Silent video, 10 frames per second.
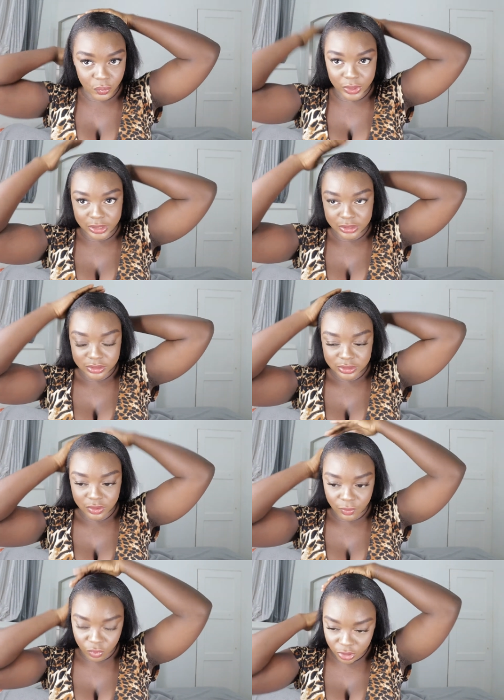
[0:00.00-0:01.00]
with it
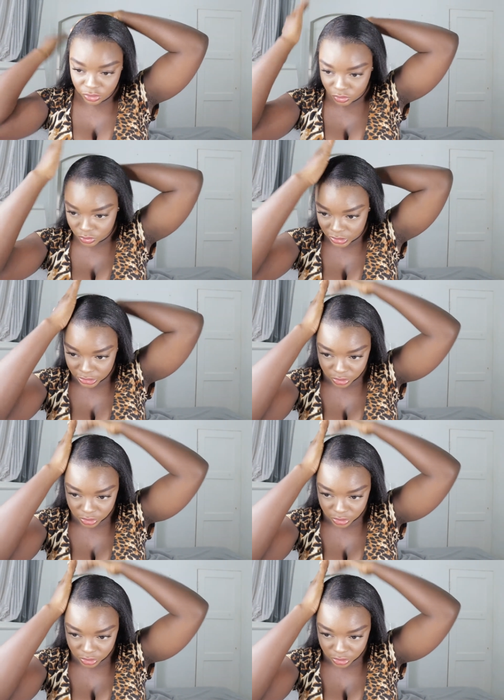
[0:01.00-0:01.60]
so I'm going to lay